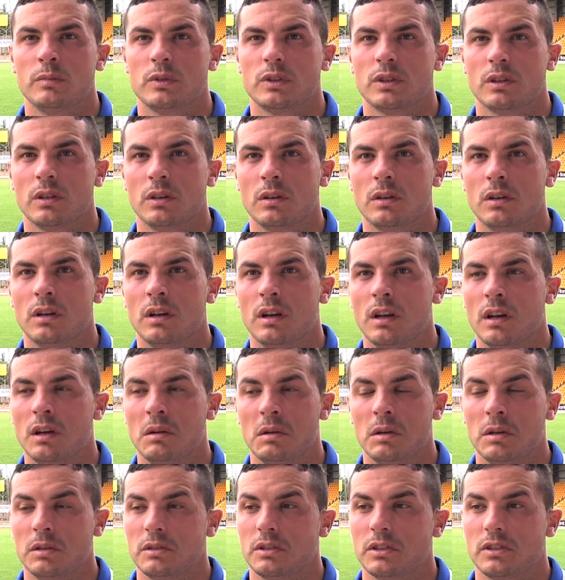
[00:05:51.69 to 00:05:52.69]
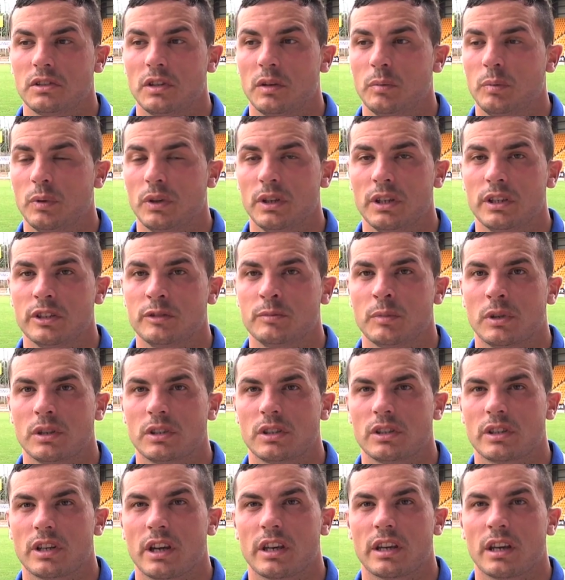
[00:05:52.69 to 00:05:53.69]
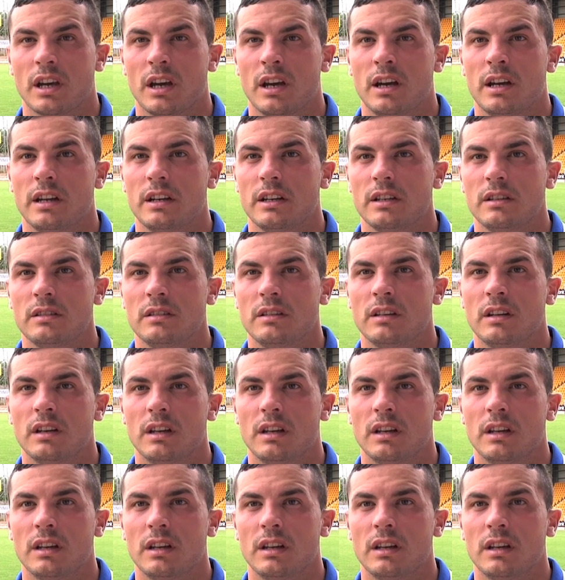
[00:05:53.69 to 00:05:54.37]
So, just to play as much as I can and